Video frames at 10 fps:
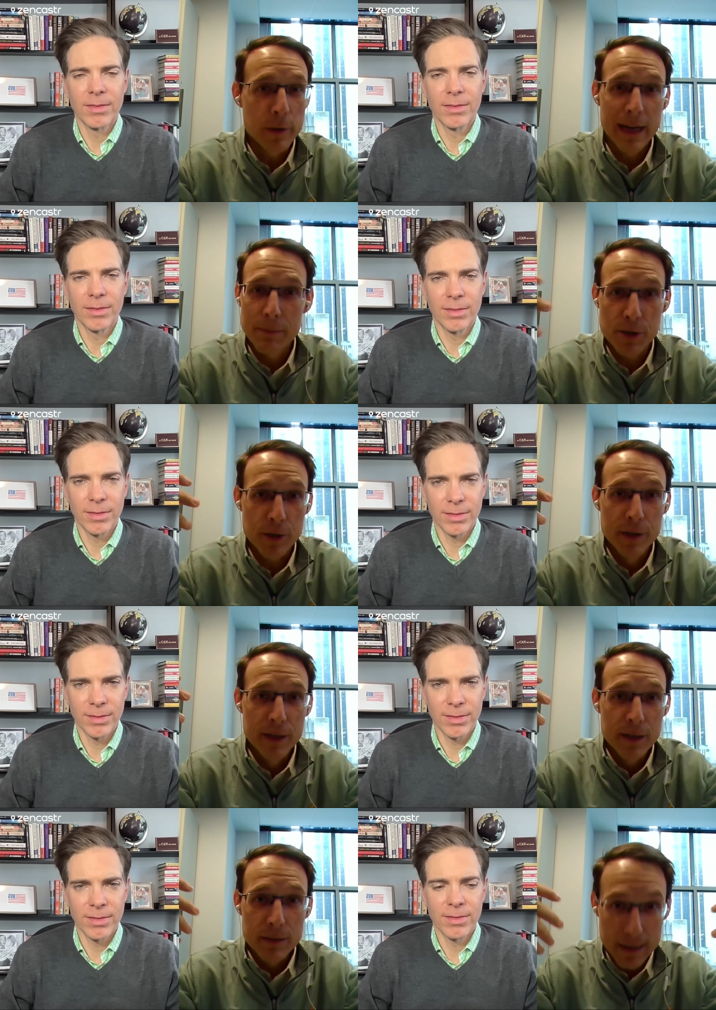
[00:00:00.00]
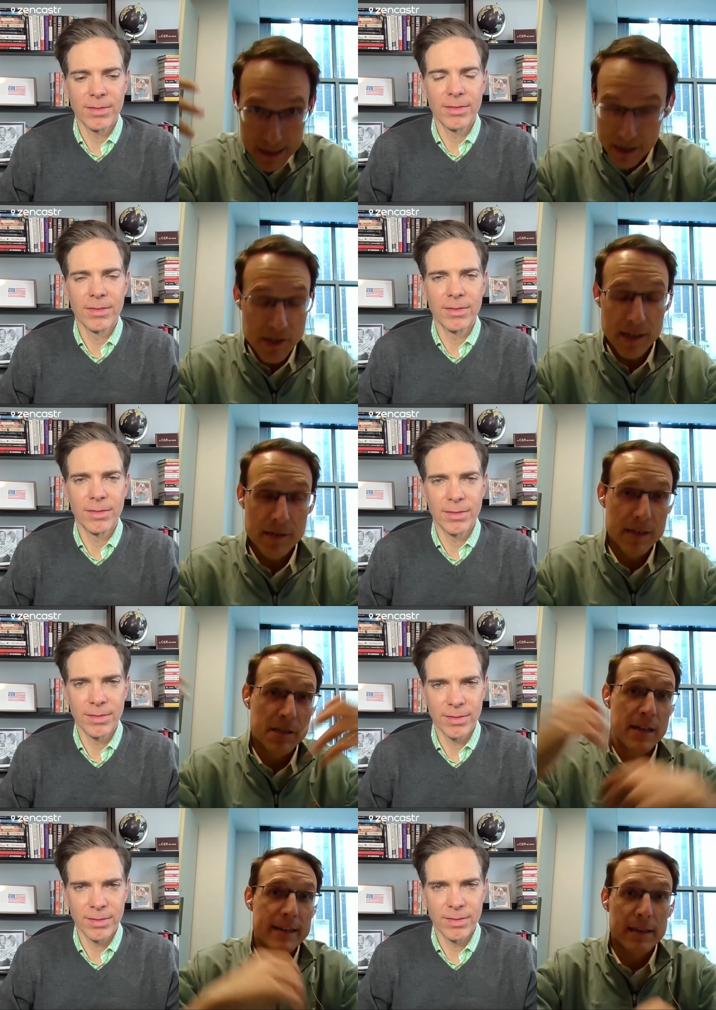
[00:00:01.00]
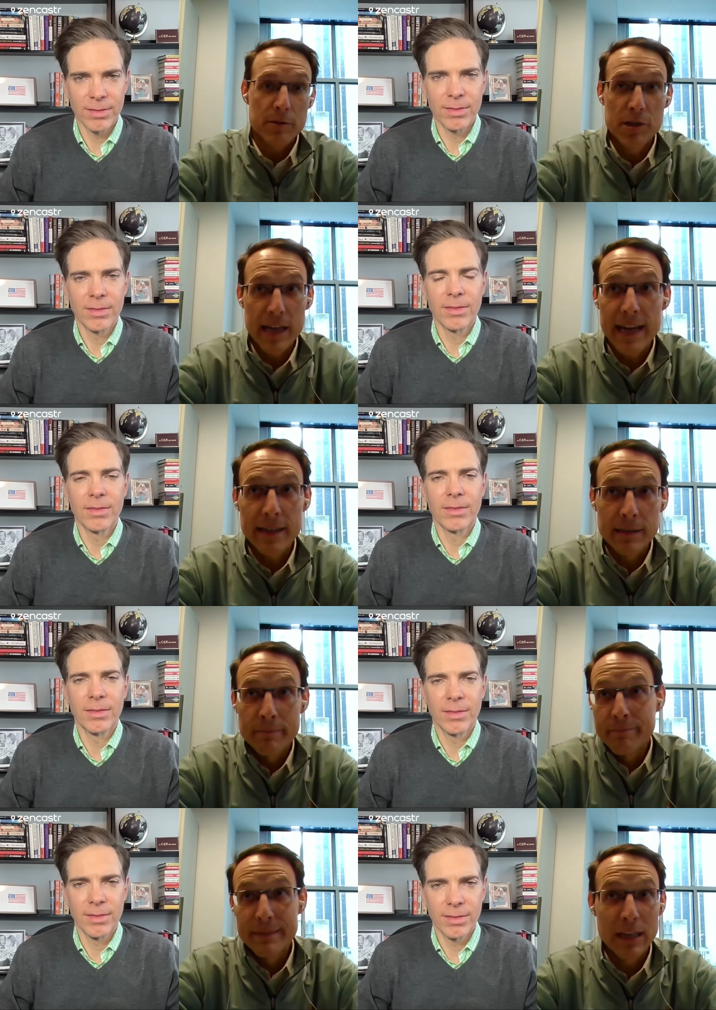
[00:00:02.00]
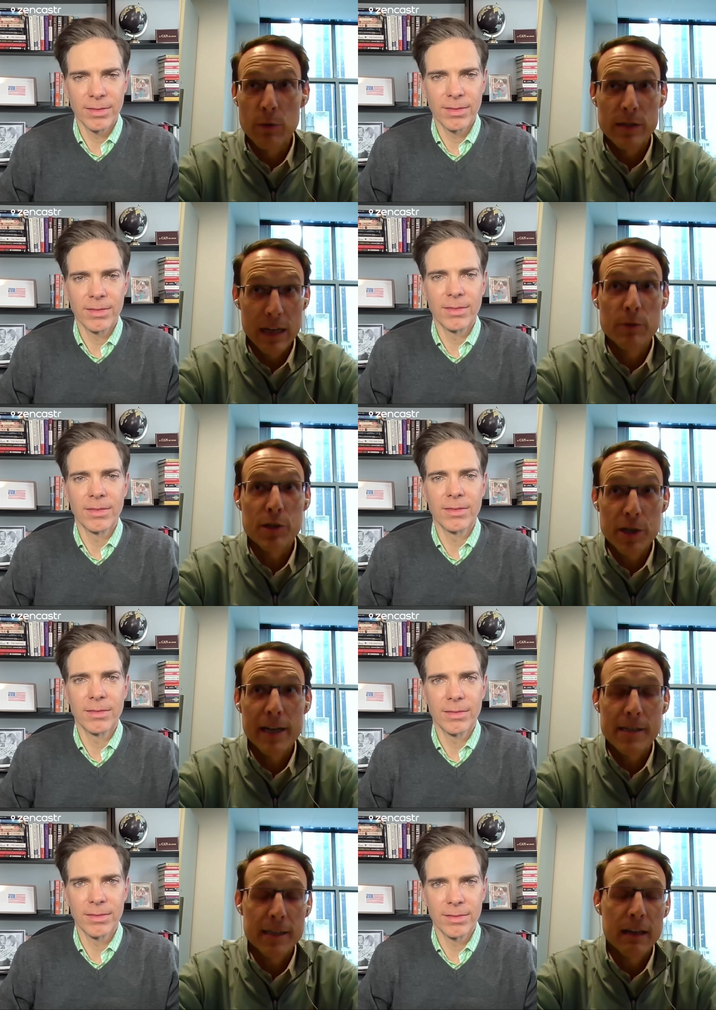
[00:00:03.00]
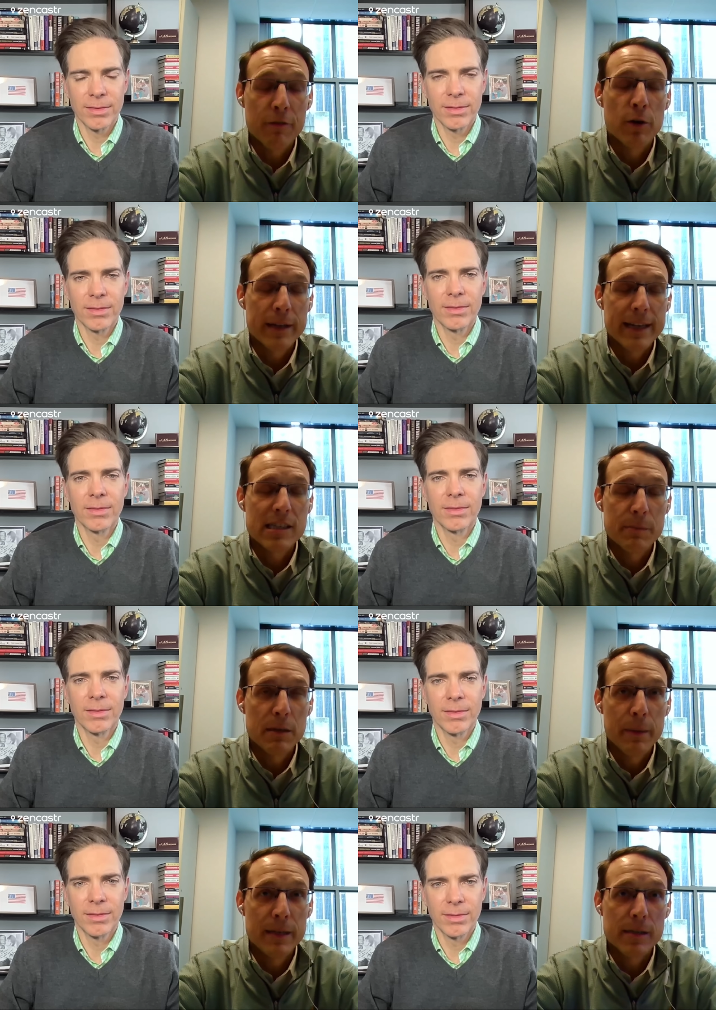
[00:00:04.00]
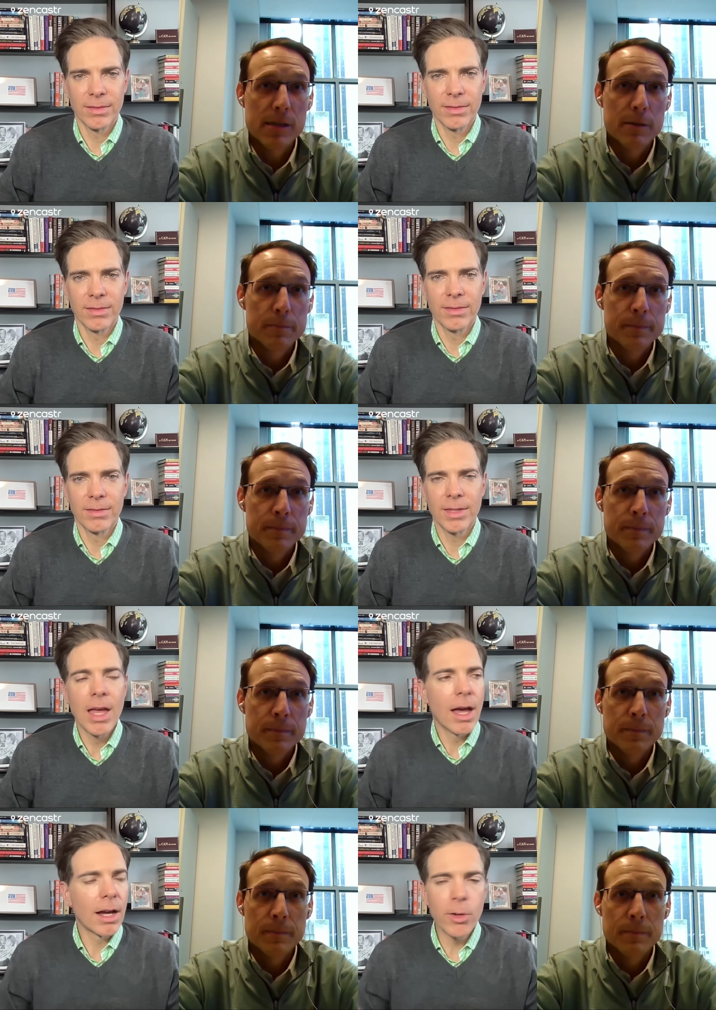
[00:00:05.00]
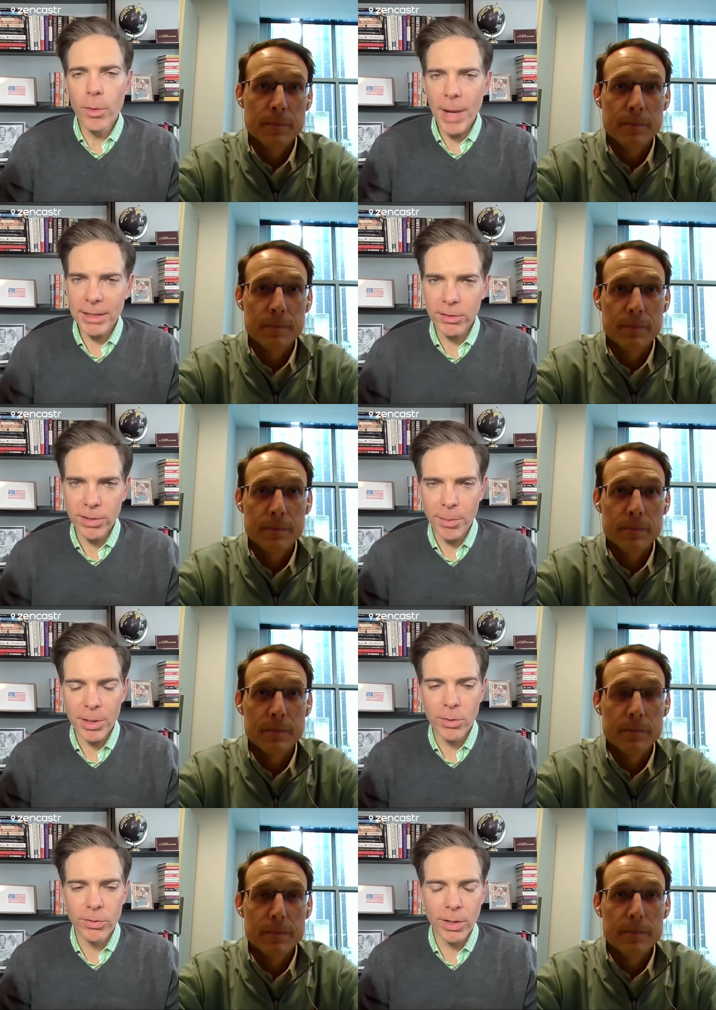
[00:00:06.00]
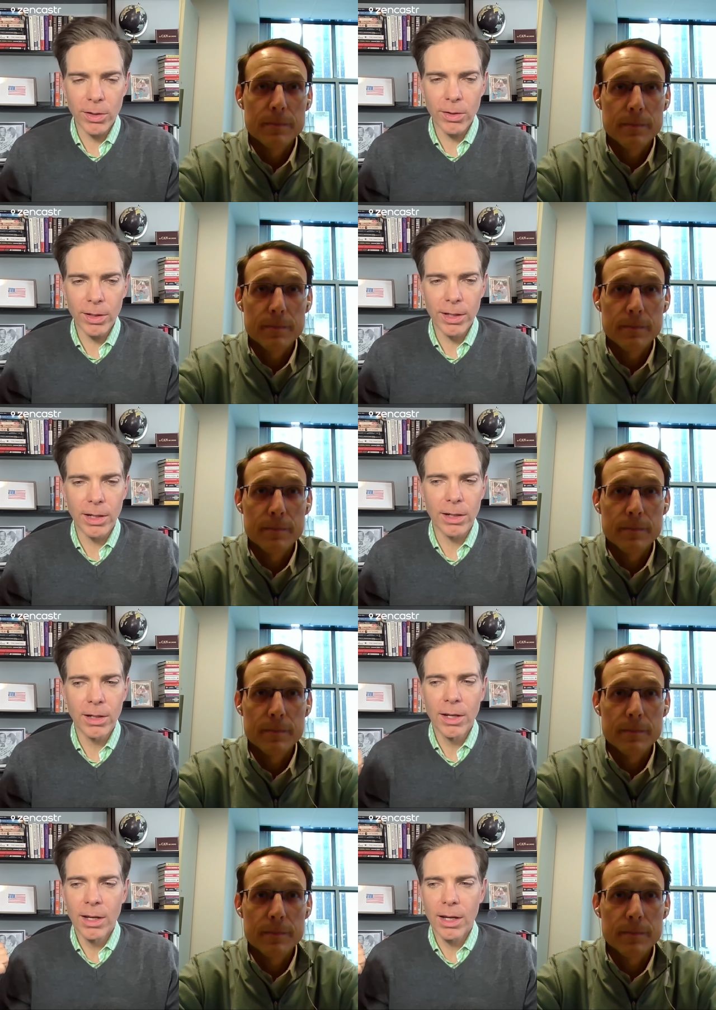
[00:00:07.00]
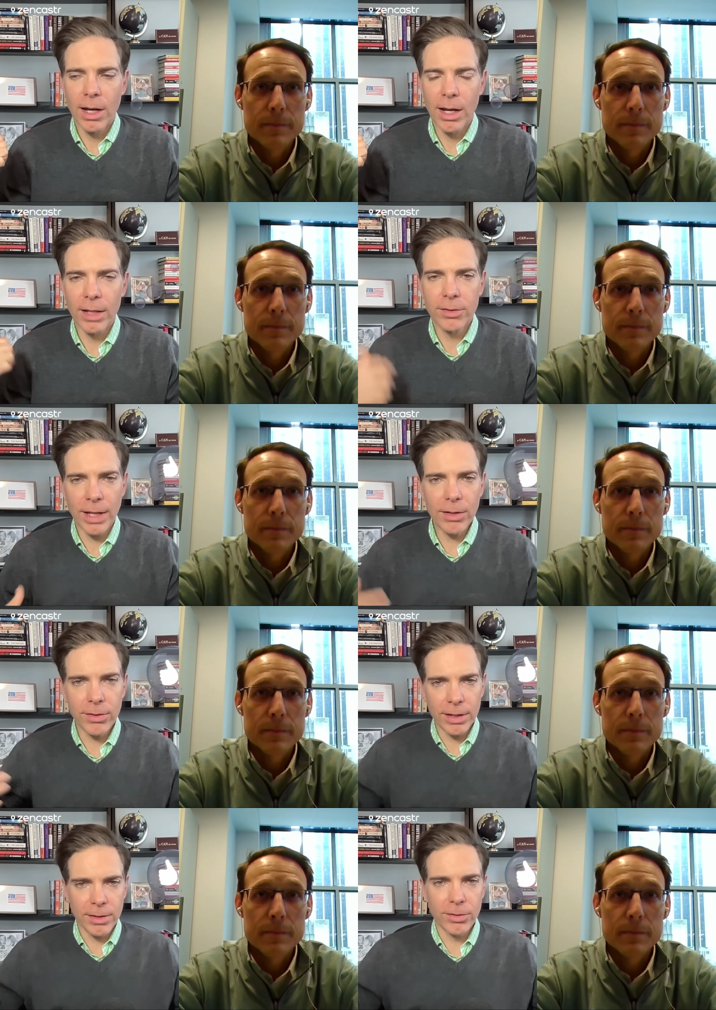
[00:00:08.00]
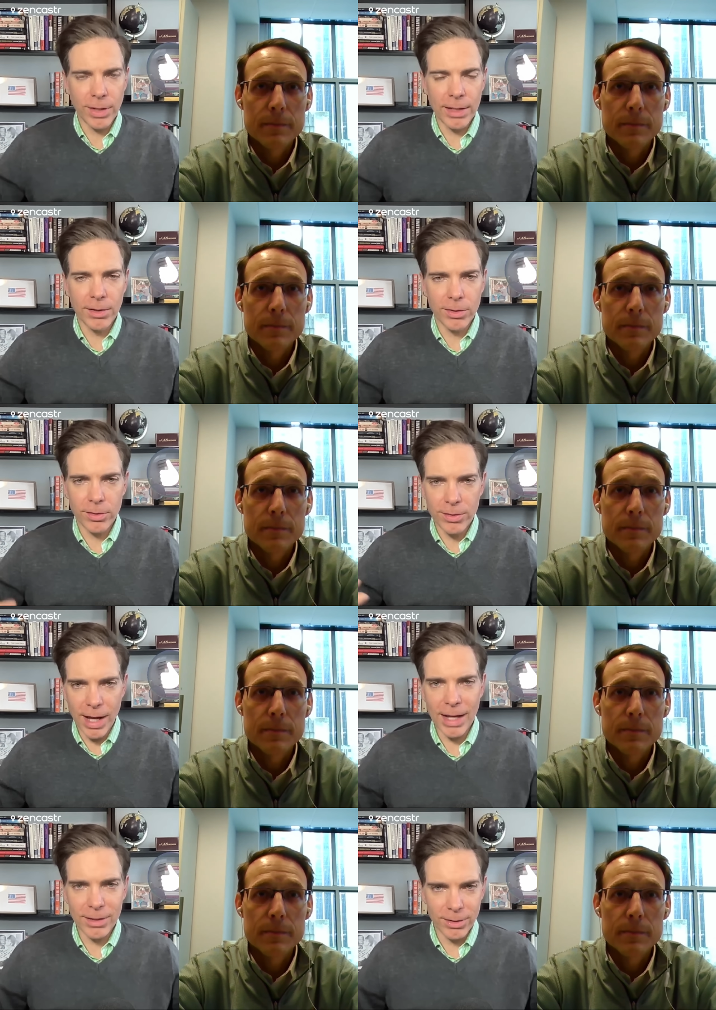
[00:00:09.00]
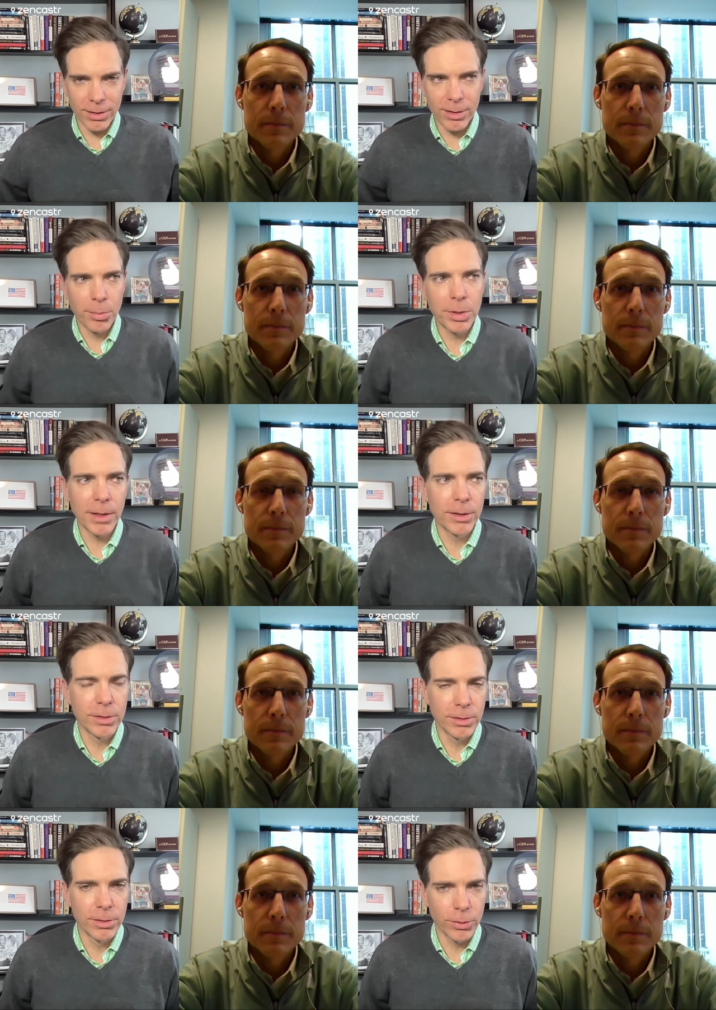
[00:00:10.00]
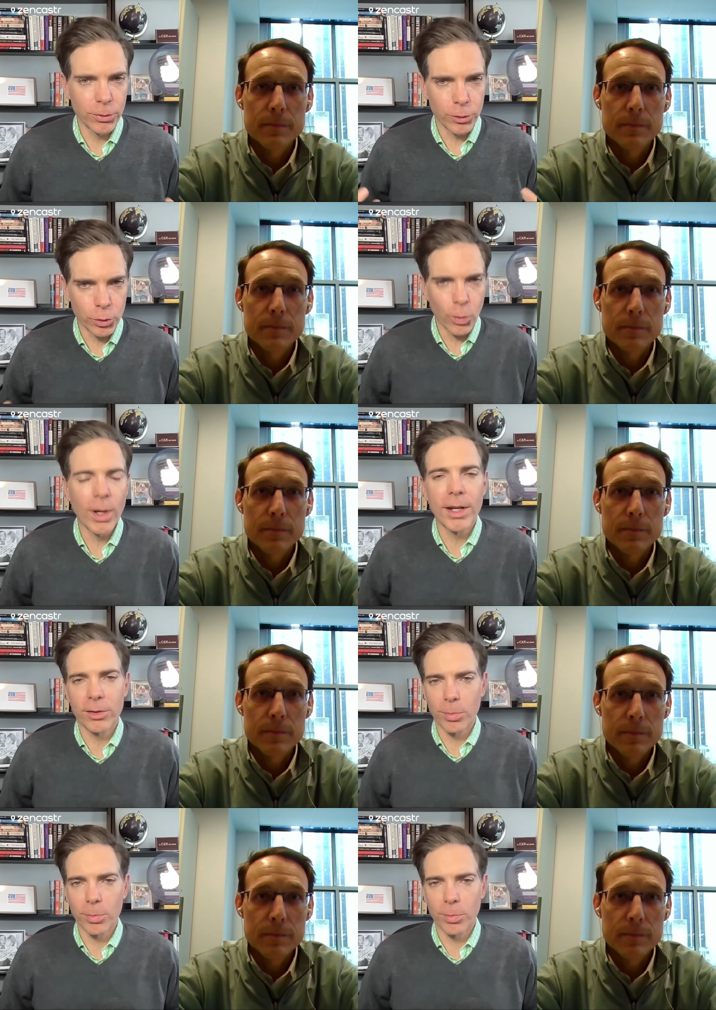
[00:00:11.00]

Speaker 1: New Hampshire that doesn't exist in any other state. And there was a chance, I think, for her to get some independence.
Speaker 2: Going back to something you said earlier, it sounds like DeSantis has not completely destroyed his